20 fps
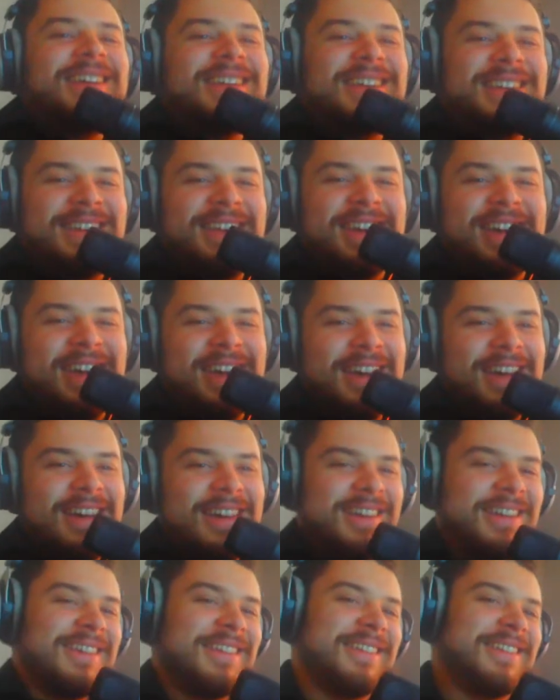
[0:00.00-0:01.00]

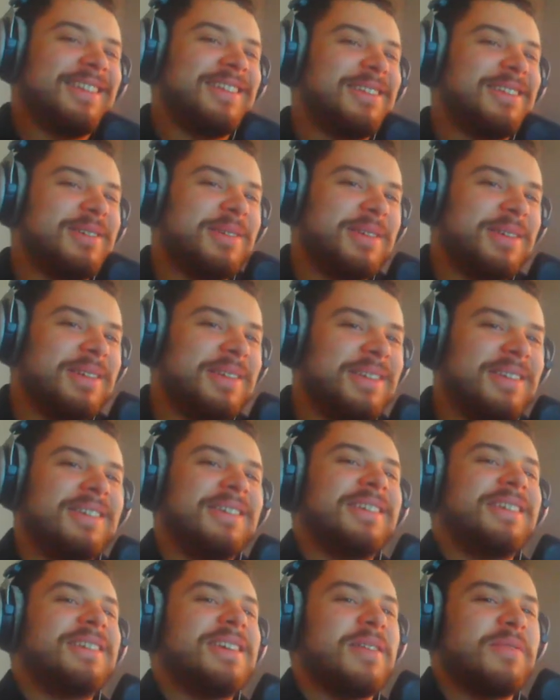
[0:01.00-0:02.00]
Yeah.
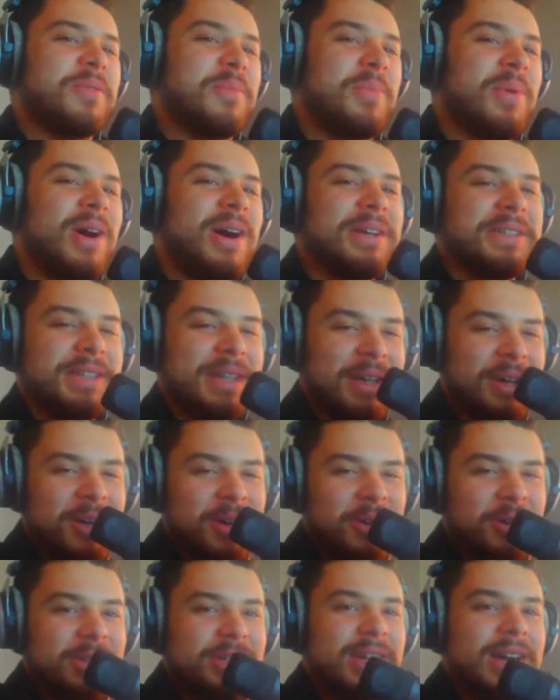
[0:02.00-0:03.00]
You have to pause like
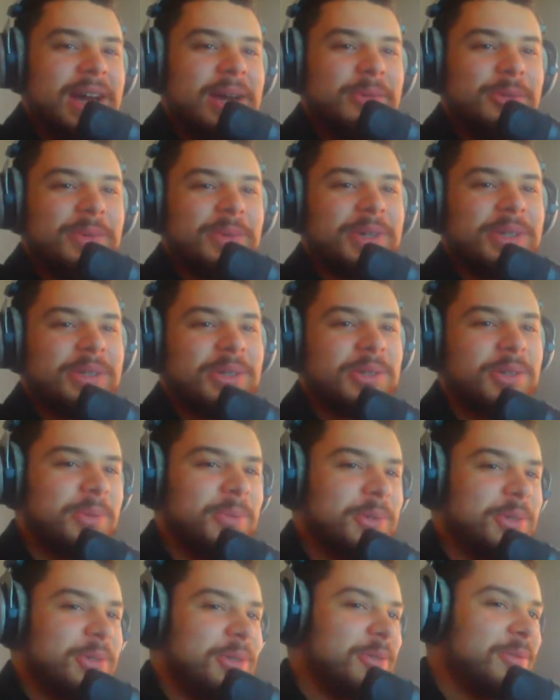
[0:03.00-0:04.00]
100 times because it's so
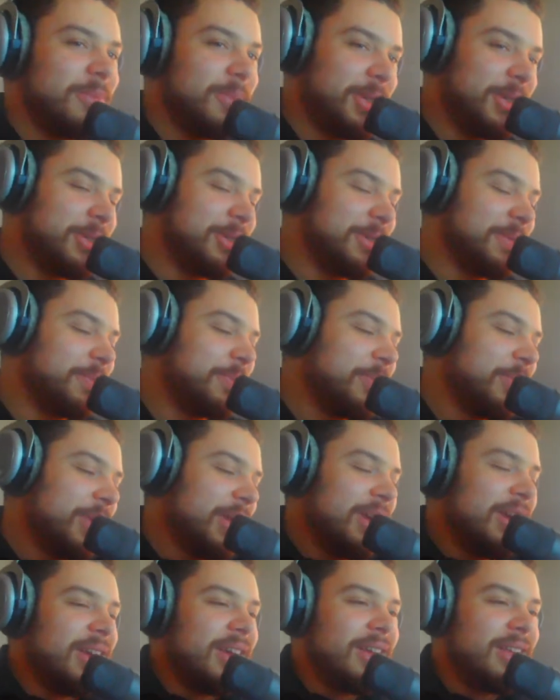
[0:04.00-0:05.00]
much information.
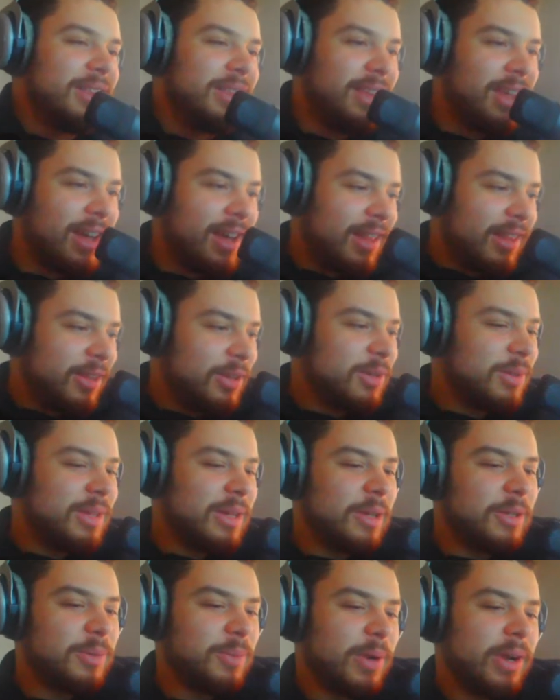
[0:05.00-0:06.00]
Yeah, that
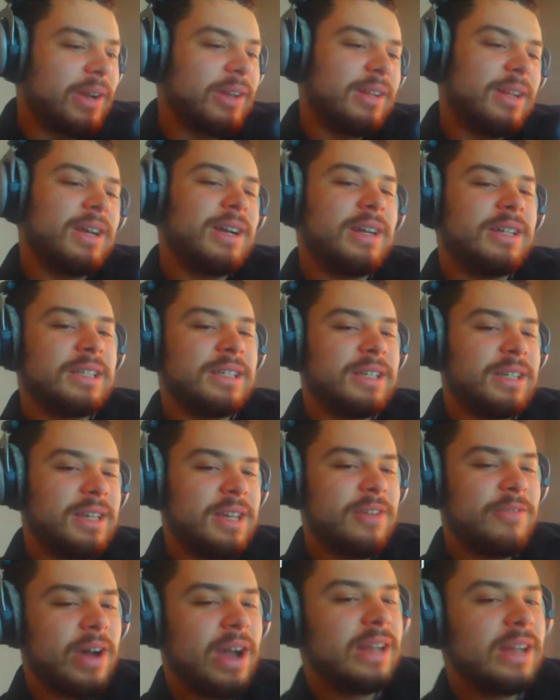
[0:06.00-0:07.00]
was American Lies.
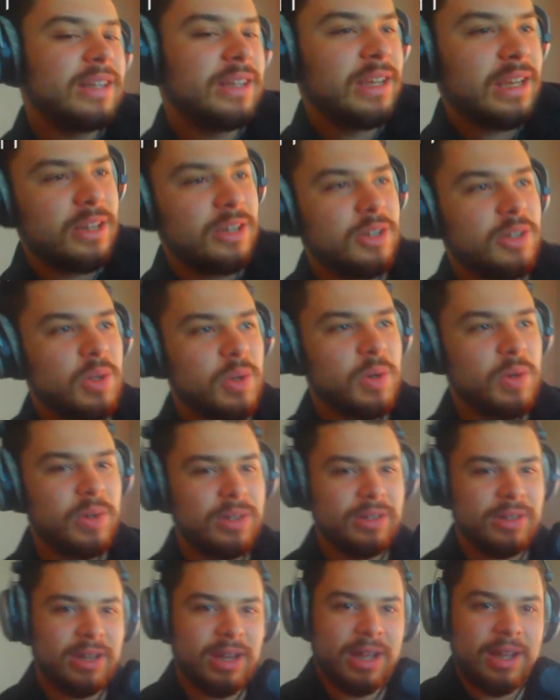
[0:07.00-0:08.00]
If I didn't do
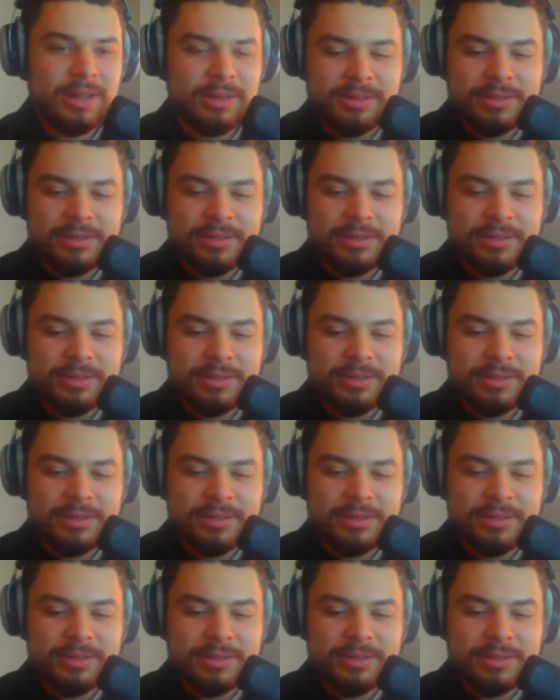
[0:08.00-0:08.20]
it like